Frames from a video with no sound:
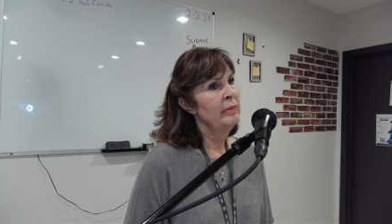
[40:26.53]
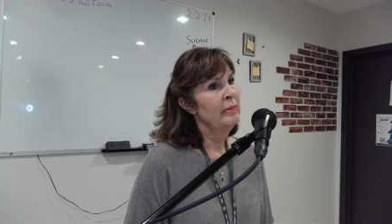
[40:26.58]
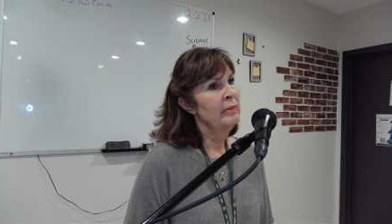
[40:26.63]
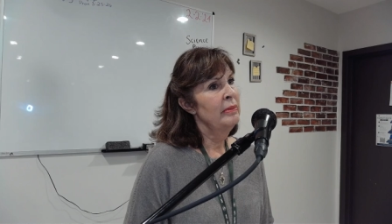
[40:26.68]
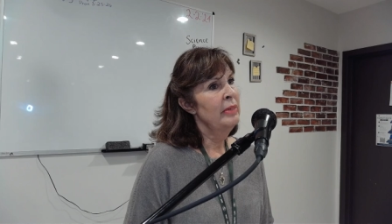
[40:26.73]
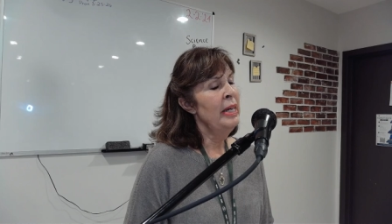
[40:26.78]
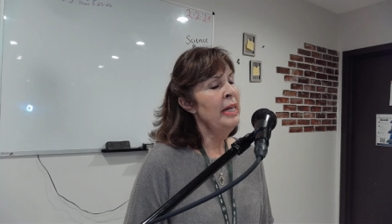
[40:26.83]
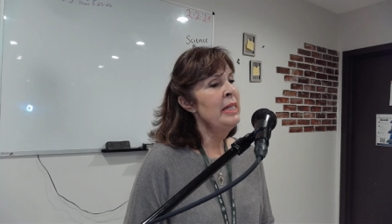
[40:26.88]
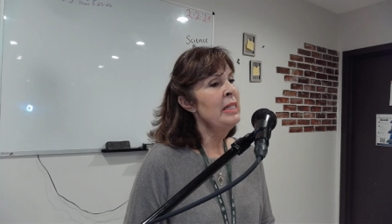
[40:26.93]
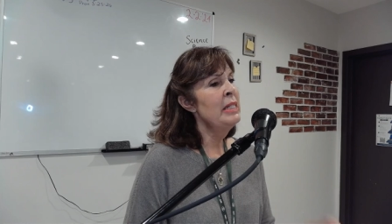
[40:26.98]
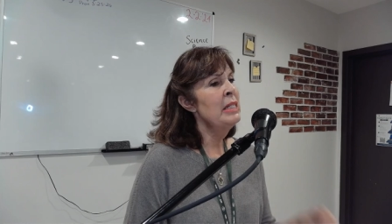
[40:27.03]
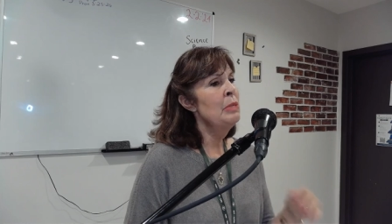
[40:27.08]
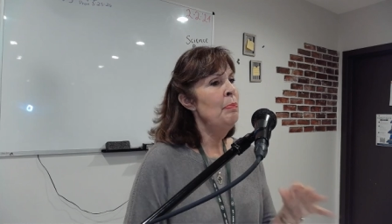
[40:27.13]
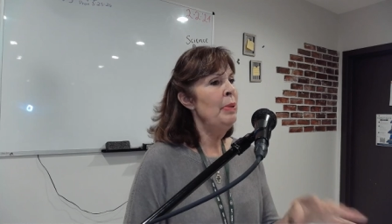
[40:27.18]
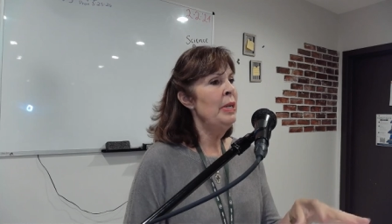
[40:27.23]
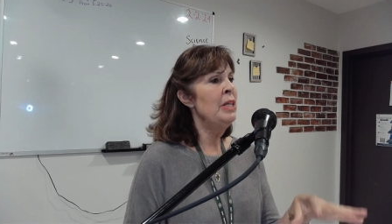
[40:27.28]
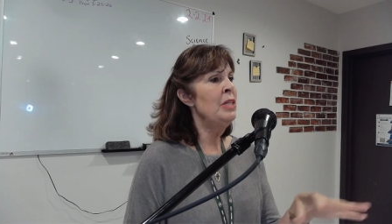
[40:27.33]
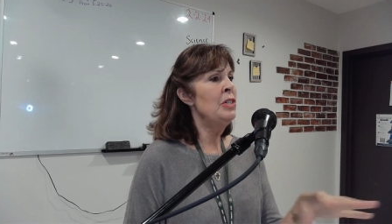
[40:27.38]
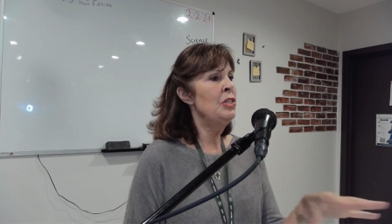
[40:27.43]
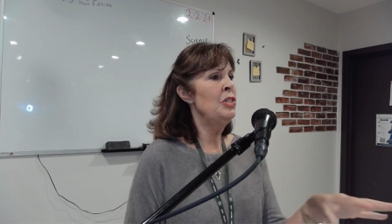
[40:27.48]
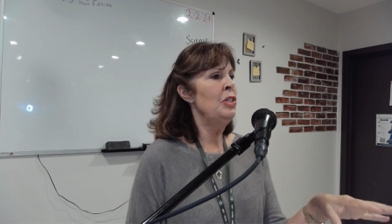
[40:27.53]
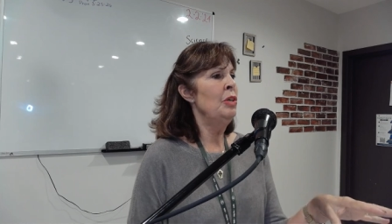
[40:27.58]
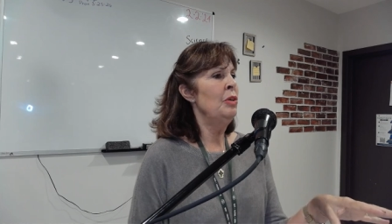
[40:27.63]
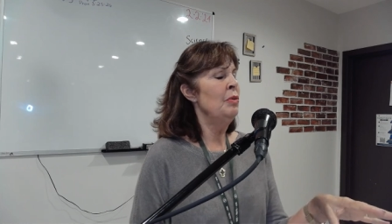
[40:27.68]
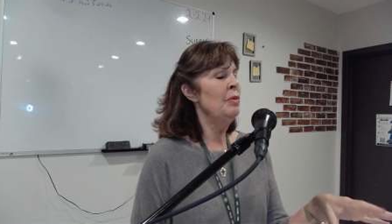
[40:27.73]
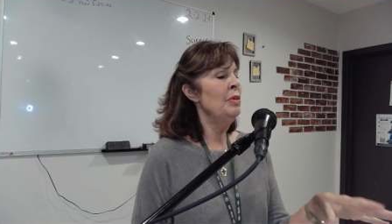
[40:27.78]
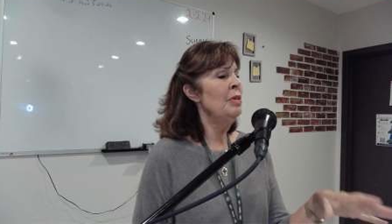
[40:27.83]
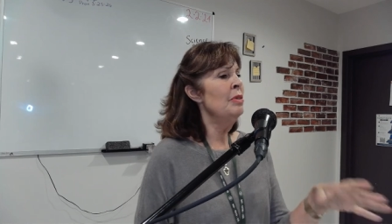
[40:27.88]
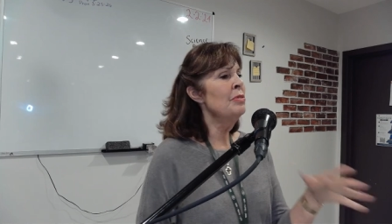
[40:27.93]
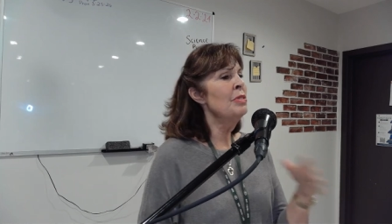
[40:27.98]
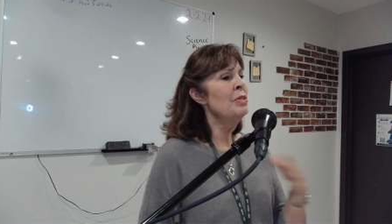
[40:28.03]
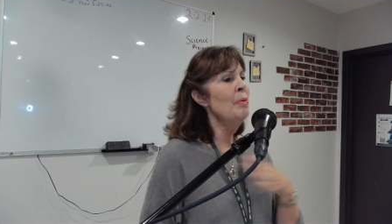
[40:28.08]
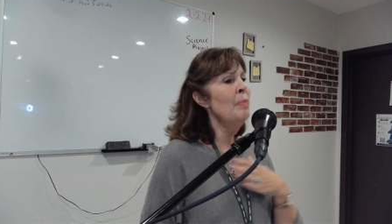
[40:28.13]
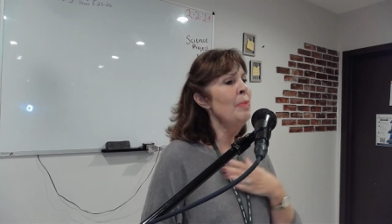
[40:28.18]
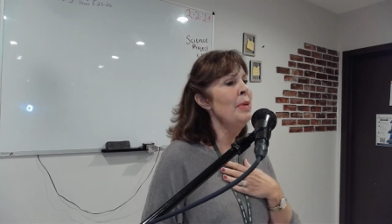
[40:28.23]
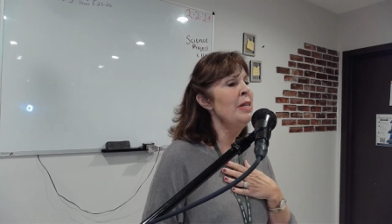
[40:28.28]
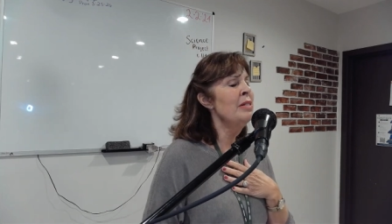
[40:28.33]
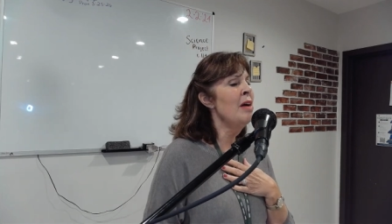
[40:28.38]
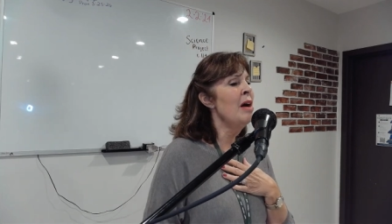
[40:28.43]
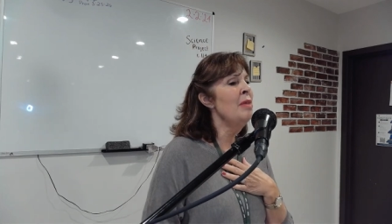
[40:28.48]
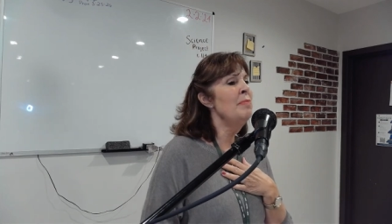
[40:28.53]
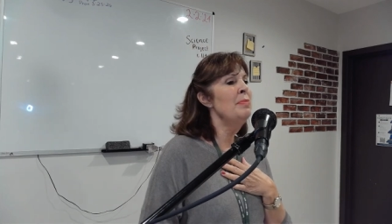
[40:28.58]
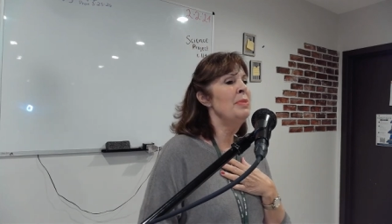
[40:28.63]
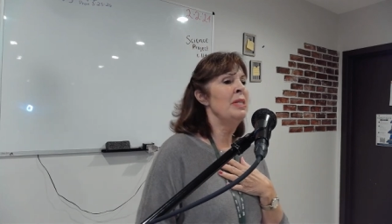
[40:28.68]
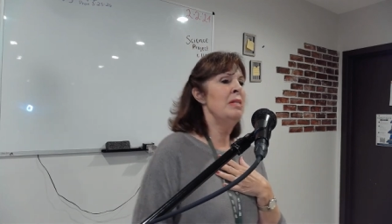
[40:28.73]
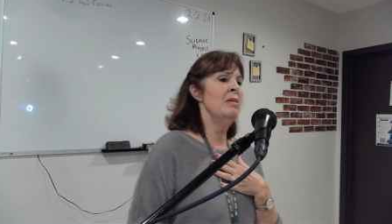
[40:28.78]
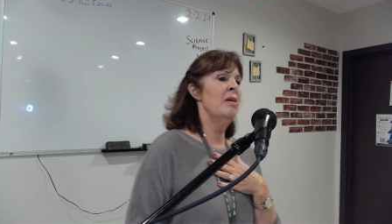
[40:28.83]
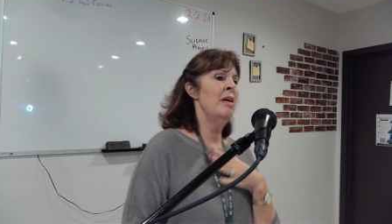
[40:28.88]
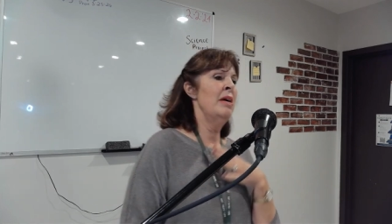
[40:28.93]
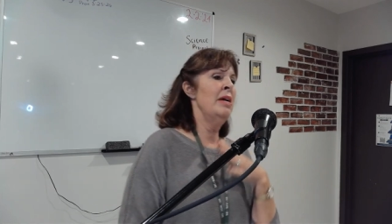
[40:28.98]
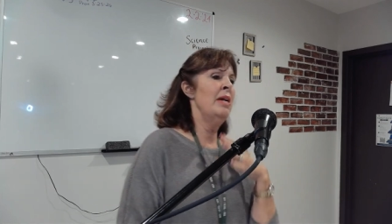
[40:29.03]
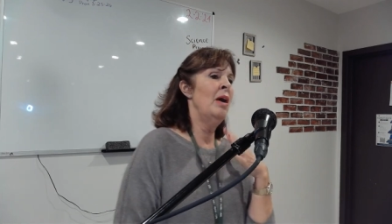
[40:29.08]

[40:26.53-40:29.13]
and it speaks to you. You know, so many times at night,